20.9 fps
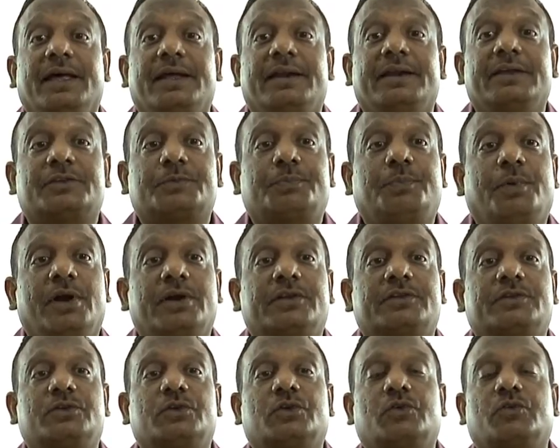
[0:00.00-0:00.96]

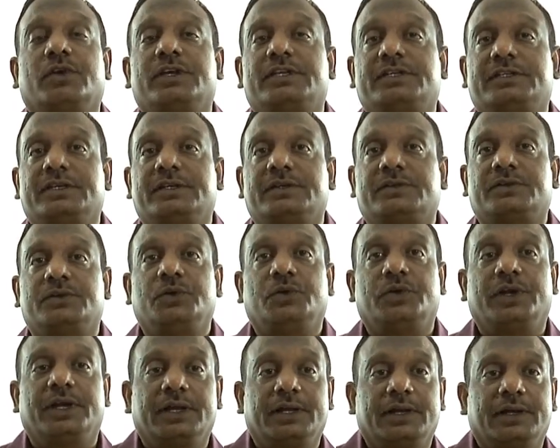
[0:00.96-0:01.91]
responds to questions
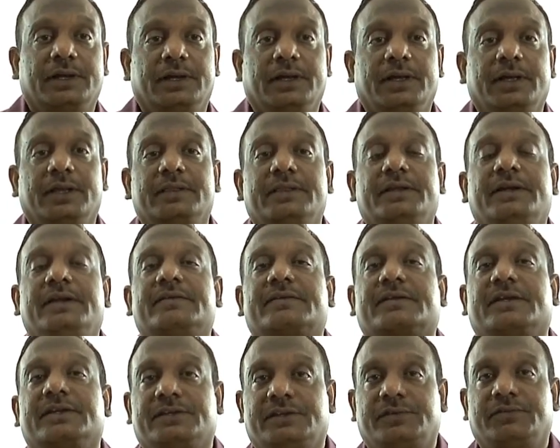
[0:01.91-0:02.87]
during the
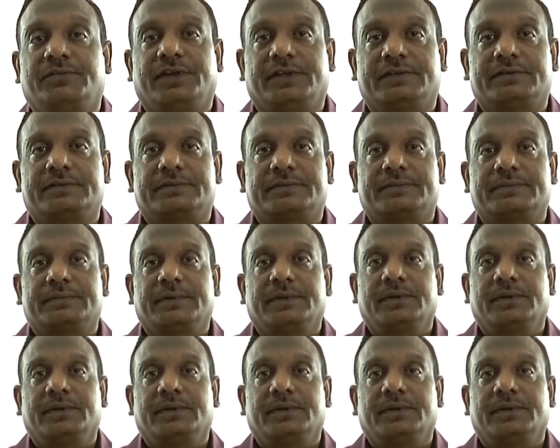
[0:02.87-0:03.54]
discussion phase.